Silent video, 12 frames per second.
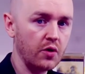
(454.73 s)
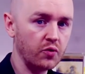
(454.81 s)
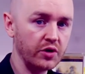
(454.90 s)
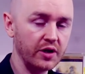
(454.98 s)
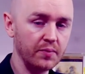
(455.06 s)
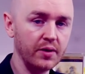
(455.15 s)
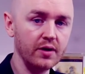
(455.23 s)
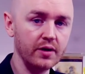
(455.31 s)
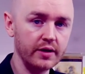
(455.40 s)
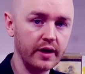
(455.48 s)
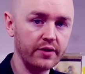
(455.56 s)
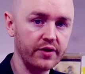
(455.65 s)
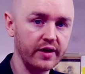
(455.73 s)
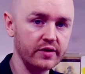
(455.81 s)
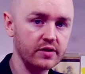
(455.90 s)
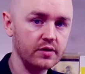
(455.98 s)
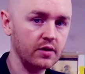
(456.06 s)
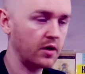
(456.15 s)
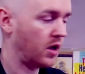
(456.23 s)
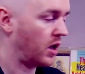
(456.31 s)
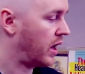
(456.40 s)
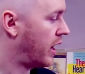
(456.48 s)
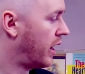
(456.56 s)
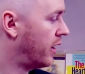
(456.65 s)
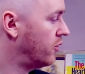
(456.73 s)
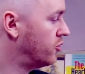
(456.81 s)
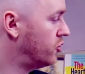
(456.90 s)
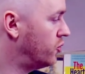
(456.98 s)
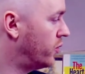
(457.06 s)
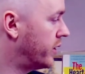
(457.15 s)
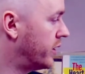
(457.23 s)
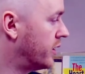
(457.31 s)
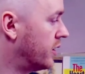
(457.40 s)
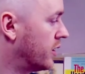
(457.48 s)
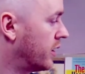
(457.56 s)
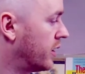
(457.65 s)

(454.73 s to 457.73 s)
rehabilitate this? How do we